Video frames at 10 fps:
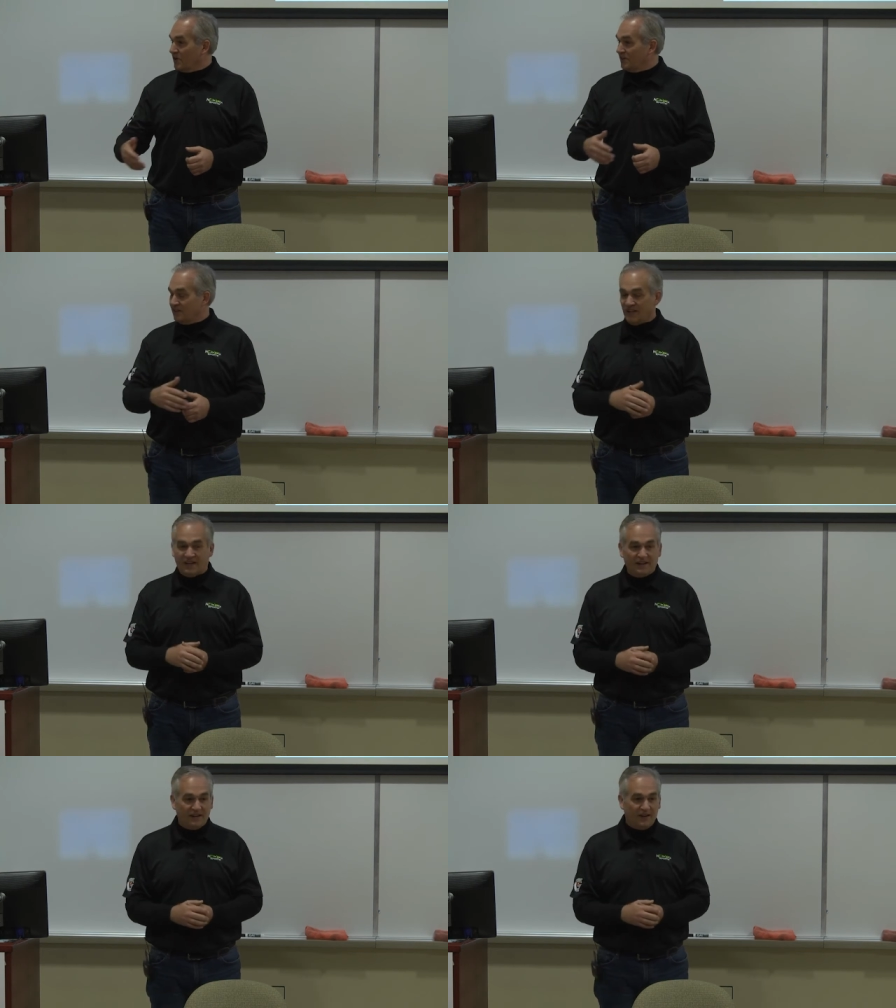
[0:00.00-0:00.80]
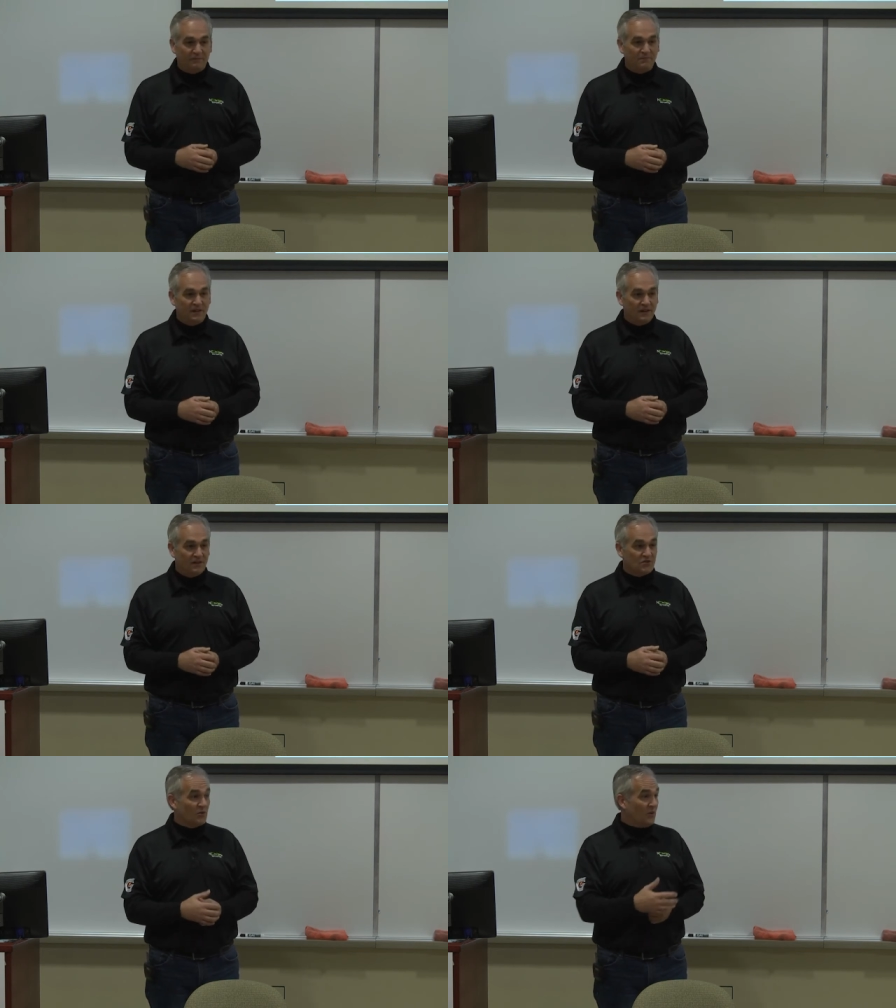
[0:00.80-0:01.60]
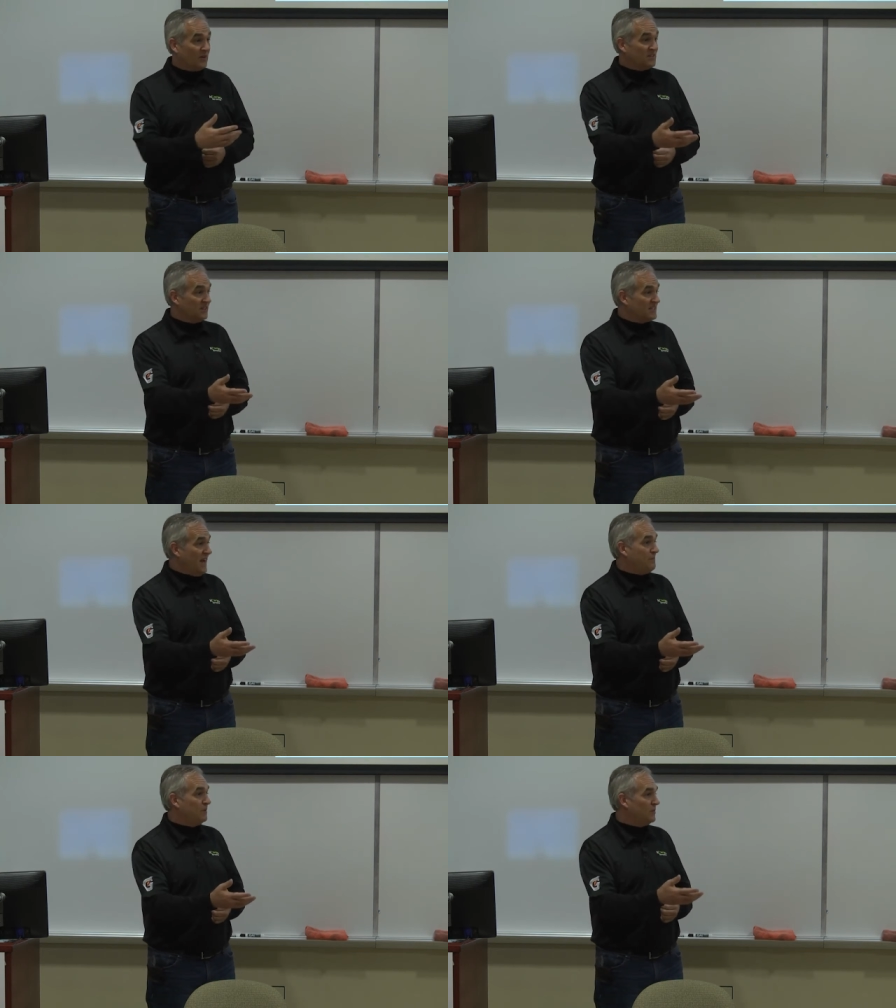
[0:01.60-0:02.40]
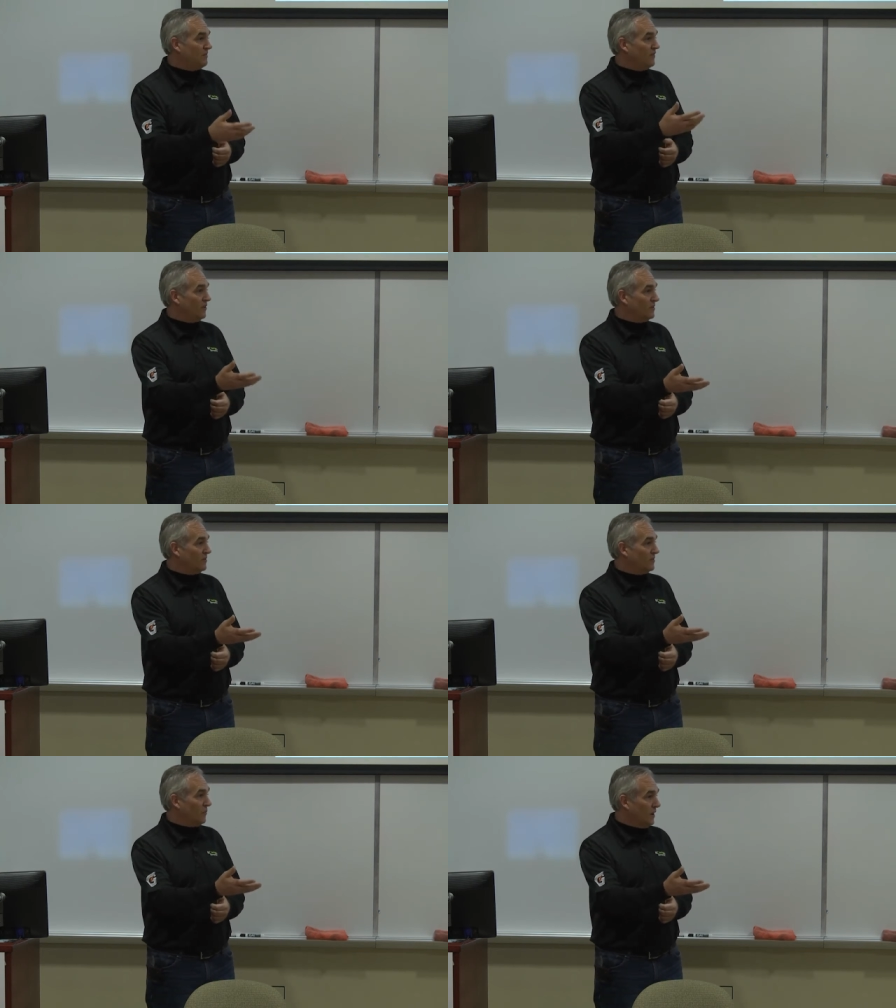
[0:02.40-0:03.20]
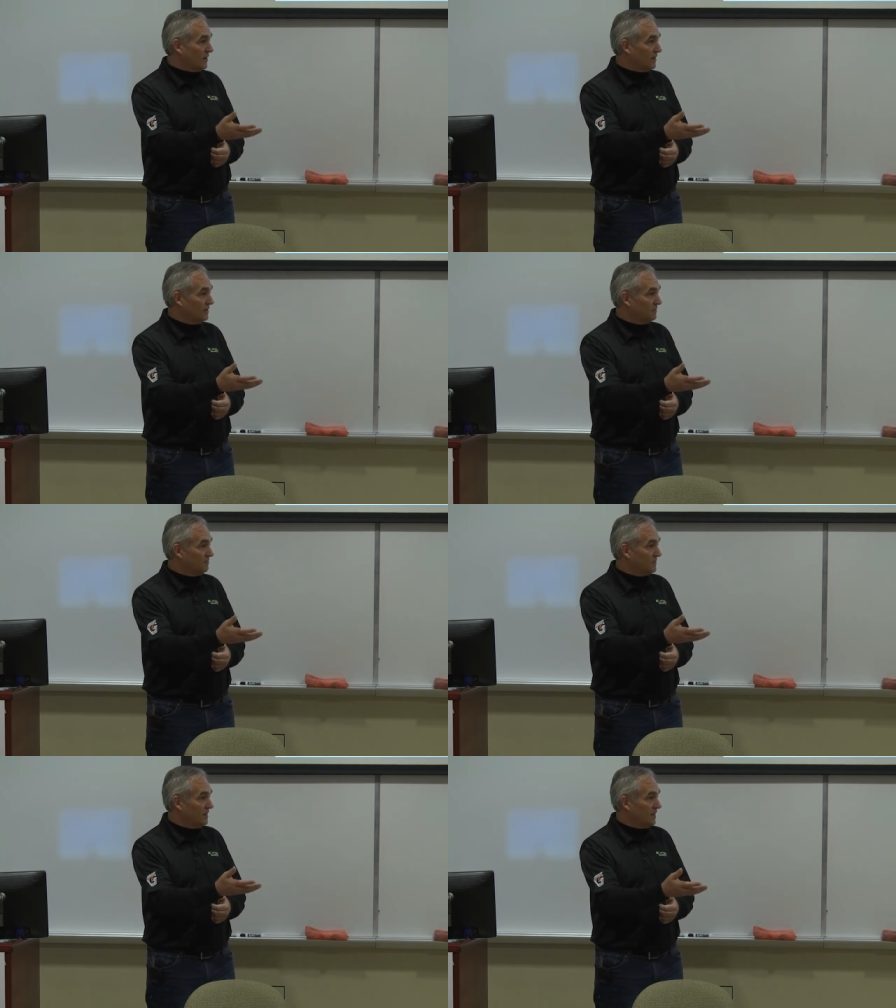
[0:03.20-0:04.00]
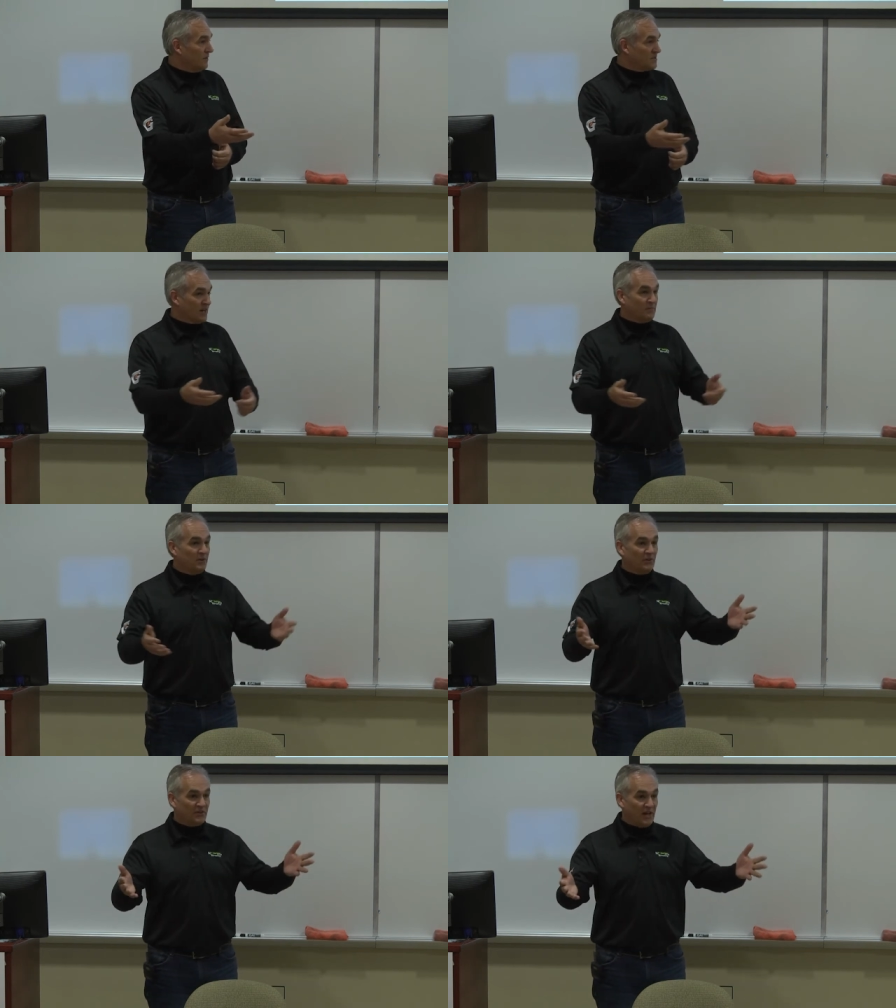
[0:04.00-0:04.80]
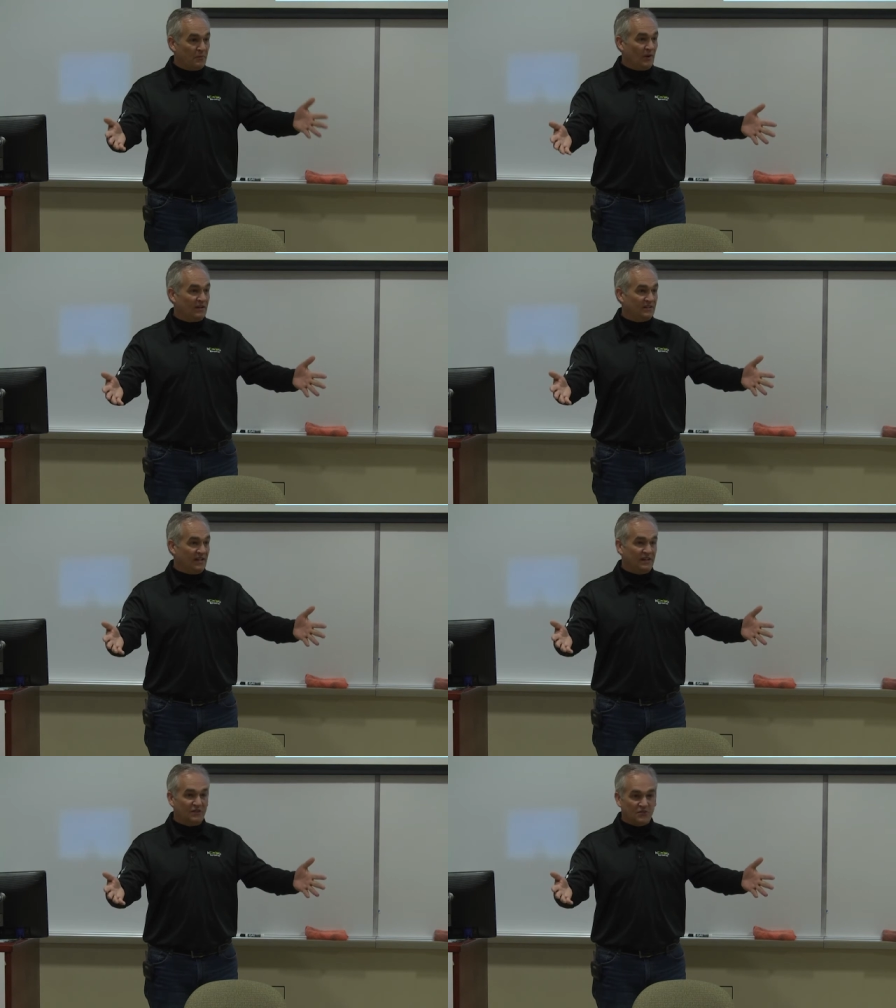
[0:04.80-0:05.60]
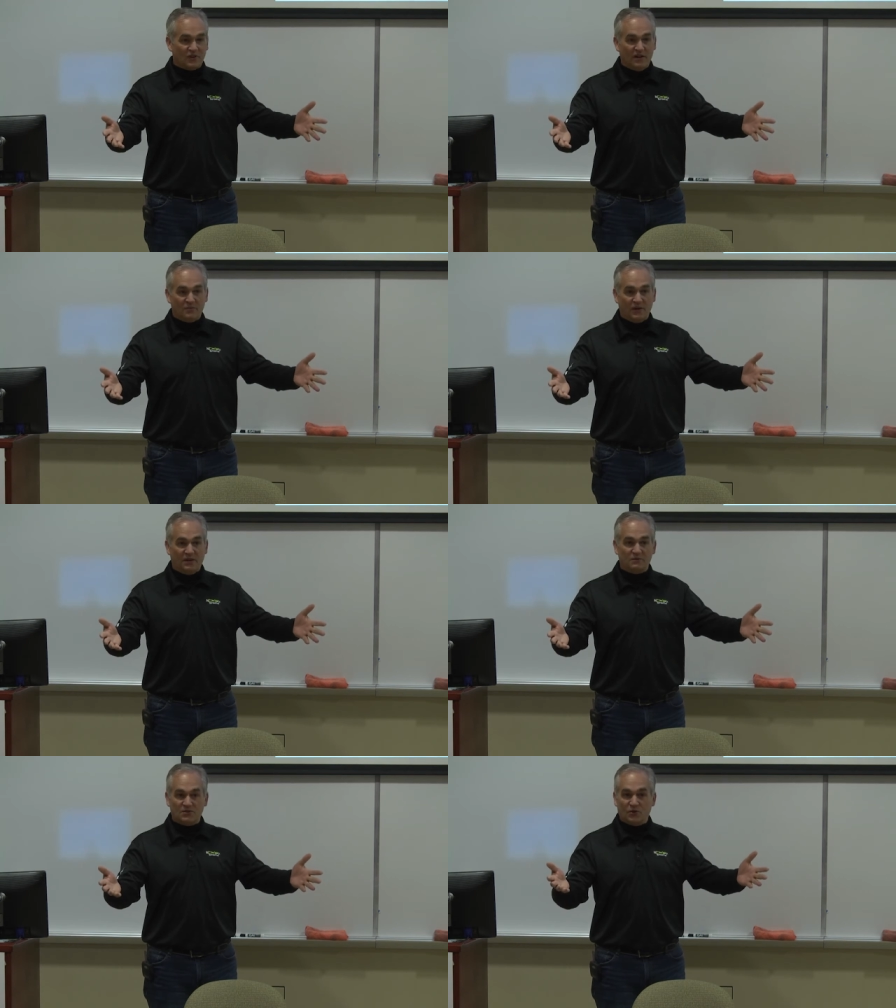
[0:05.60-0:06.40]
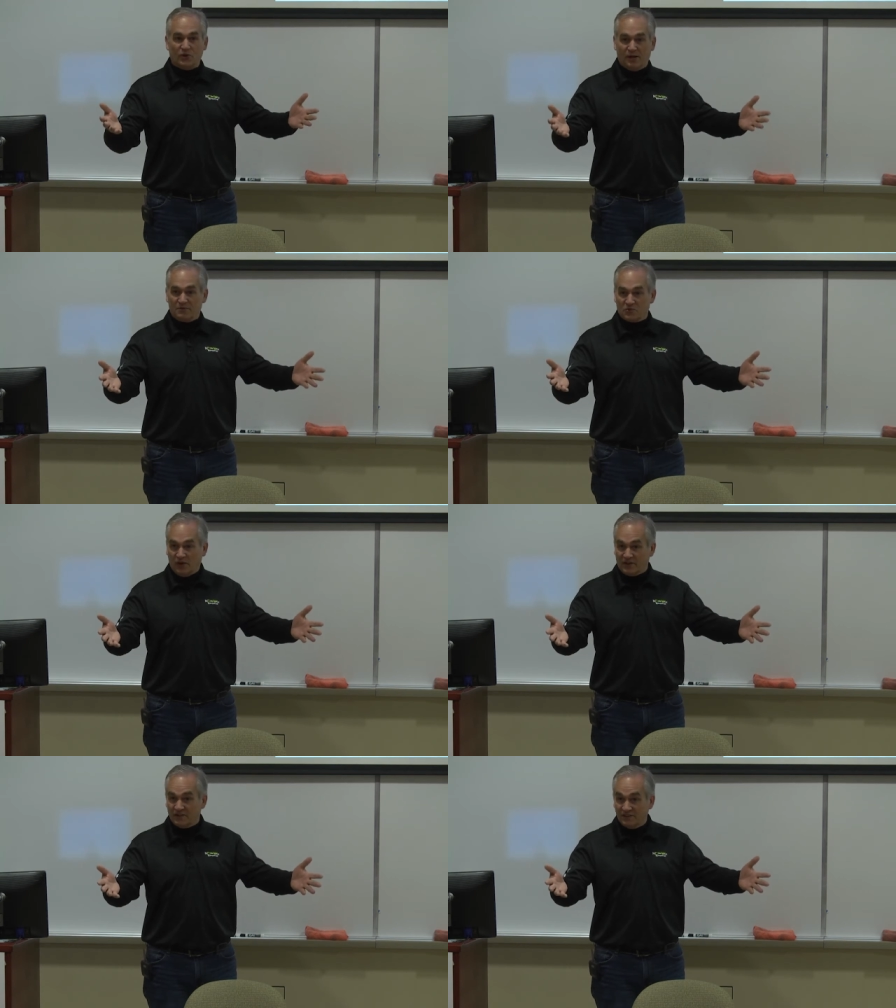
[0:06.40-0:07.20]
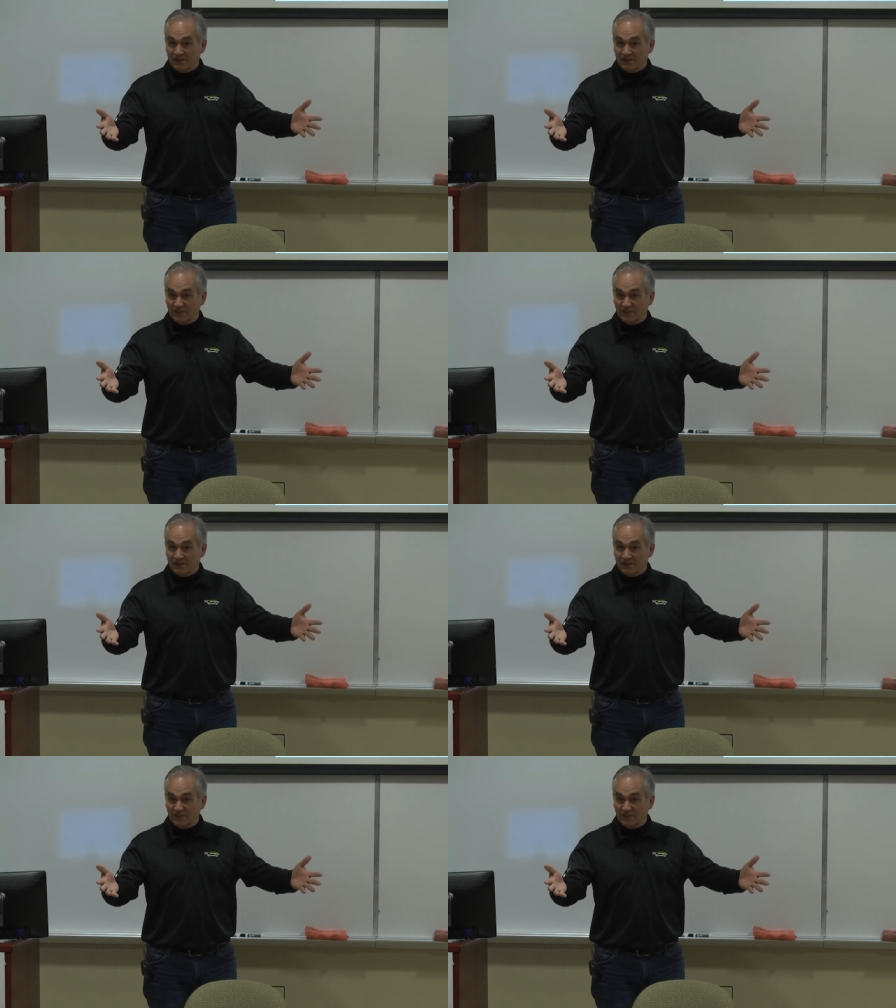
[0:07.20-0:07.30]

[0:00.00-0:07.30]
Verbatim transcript: And, and uh, so we went to the tap and we filled it with water, and we set up a little table out at the end of the driveway, and we sold Amish water.